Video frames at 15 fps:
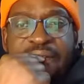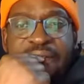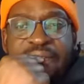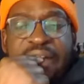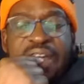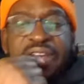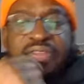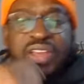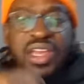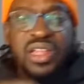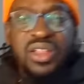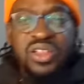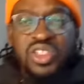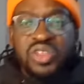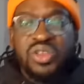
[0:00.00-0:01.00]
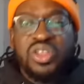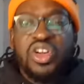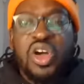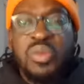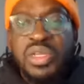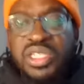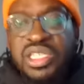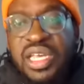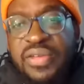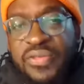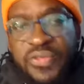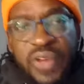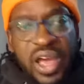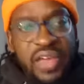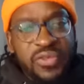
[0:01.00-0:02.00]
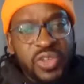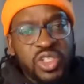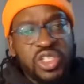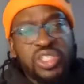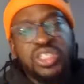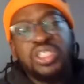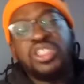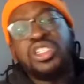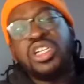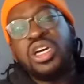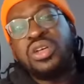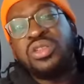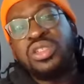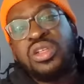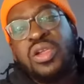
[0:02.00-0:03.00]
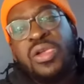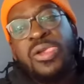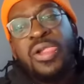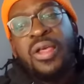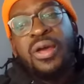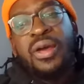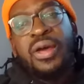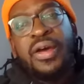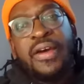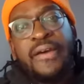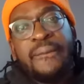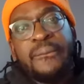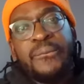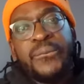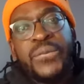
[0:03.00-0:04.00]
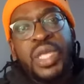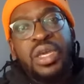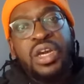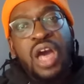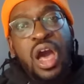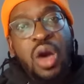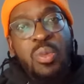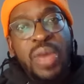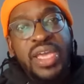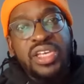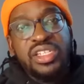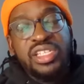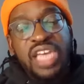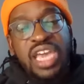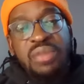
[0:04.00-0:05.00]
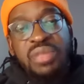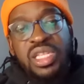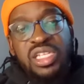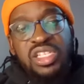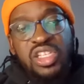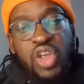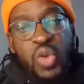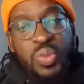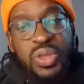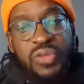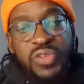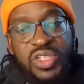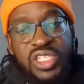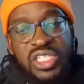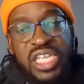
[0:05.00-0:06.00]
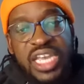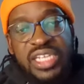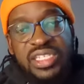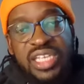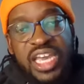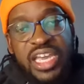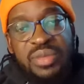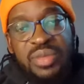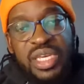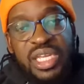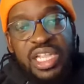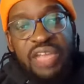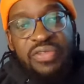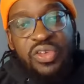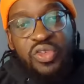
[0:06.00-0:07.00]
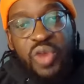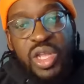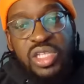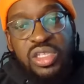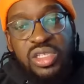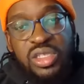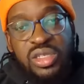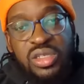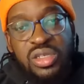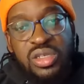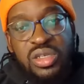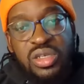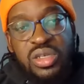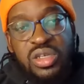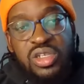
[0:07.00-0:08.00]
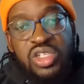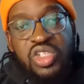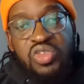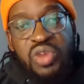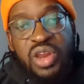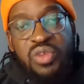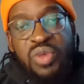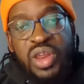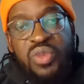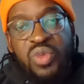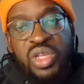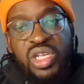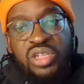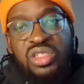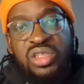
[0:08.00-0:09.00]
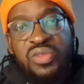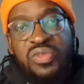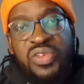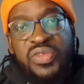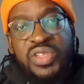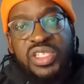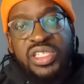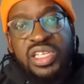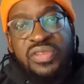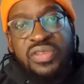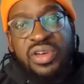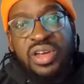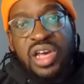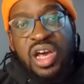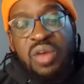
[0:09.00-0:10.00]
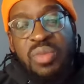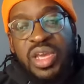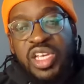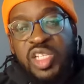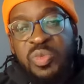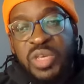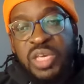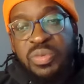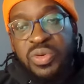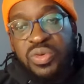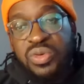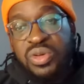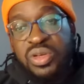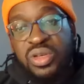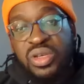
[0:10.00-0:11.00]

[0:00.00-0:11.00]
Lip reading: 5, yeah. Lots of you in the comments saying 5 for Johnson Charles. Kyle Mayers came in as an opener for today's game. 11 runs. Strike rate 157. Kyle Mayers, people.